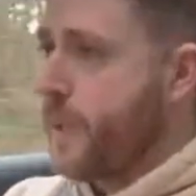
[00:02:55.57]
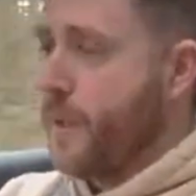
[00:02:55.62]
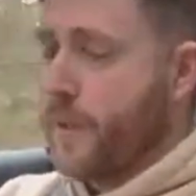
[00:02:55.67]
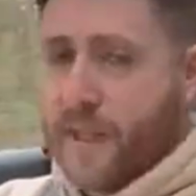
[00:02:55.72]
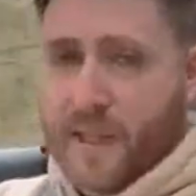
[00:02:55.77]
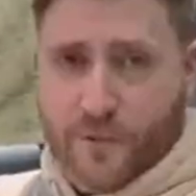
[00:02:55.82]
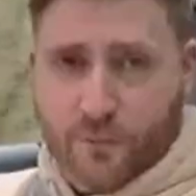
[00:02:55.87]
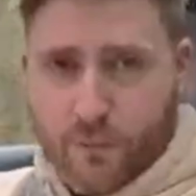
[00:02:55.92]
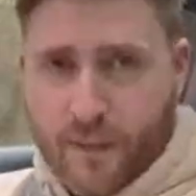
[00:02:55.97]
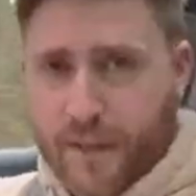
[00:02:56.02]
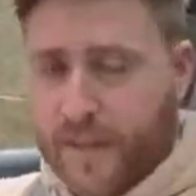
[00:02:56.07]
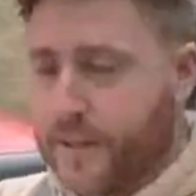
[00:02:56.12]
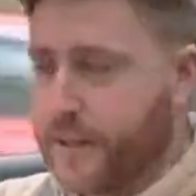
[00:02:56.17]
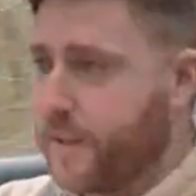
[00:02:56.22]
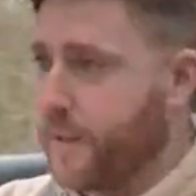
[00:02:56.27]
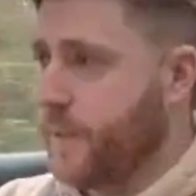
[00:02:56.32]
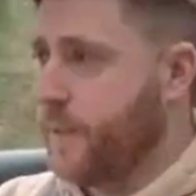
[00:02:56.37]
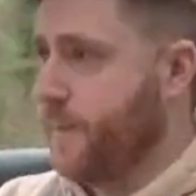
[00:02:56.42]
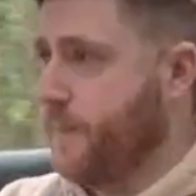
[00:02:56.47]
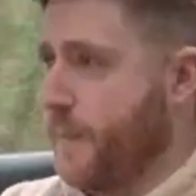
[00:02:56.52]
there's
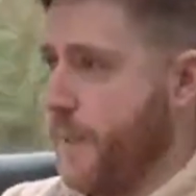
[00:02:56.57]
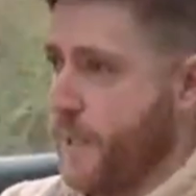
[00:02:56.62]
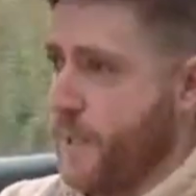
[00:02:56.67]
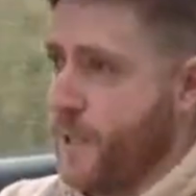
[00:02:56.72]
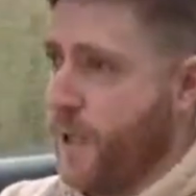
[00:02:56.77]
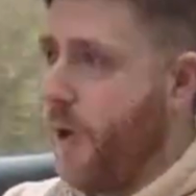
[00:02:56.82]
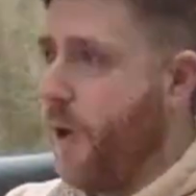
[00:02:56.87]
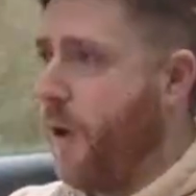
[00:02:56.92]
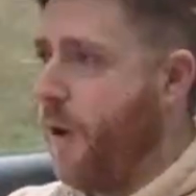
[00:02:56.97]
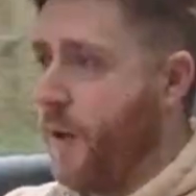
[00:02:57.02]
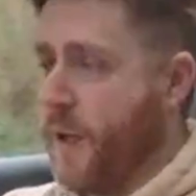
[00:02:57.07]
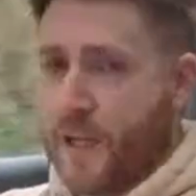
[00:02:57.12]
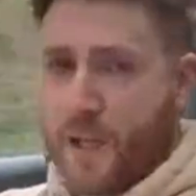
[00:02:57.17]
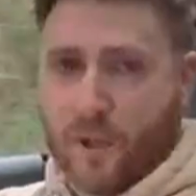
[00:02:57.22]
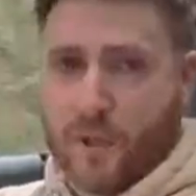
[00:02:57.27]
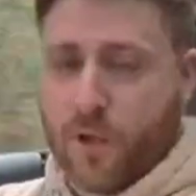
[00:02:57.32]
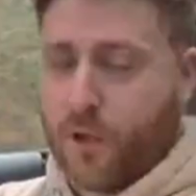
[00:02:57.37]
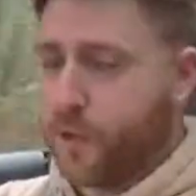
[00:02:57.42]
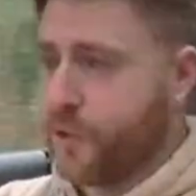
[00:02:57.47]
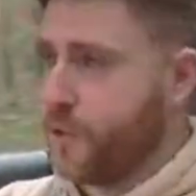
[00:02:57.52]
risk, and the higher the
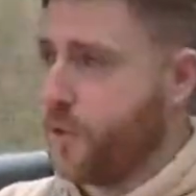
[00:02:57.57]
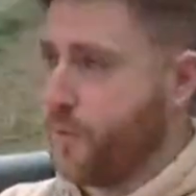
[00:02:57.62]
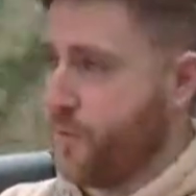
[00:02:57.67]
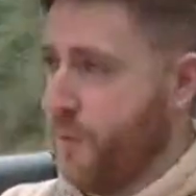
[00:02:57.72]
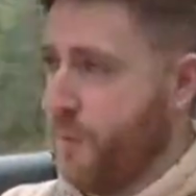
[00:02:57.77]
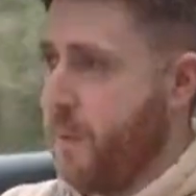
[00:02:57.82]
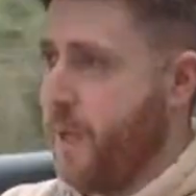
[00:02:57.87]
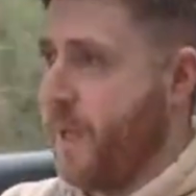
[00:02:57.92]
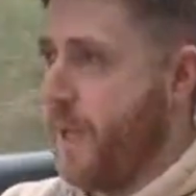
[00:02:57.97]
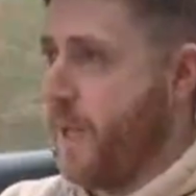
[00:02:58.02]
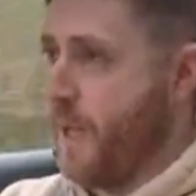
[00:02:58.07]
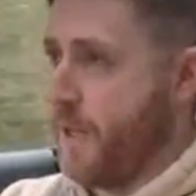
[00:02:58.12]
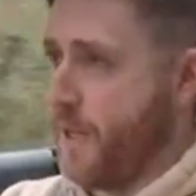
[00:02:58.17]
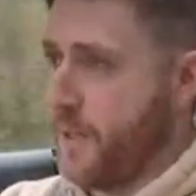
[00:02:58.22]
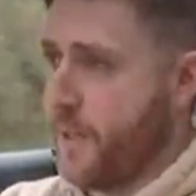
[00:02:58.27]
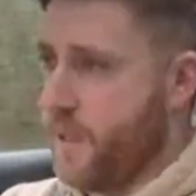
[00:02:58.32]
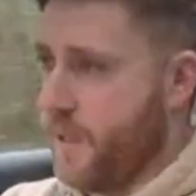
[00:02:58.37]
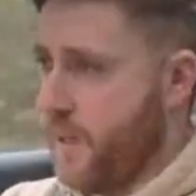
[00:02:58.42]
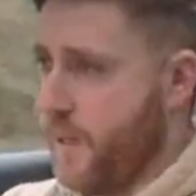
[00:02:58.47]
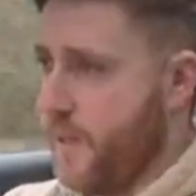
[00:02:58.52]
cost to repair the
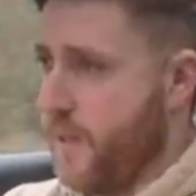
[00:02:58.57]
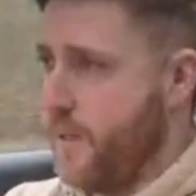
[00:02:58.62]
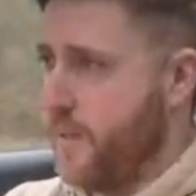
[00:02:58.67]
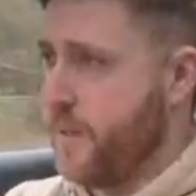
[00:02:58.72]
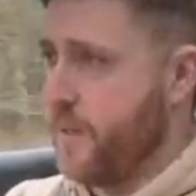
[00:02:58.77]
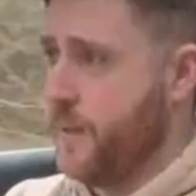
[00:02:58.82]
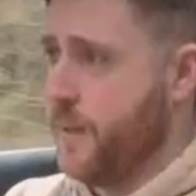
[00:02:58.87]
car,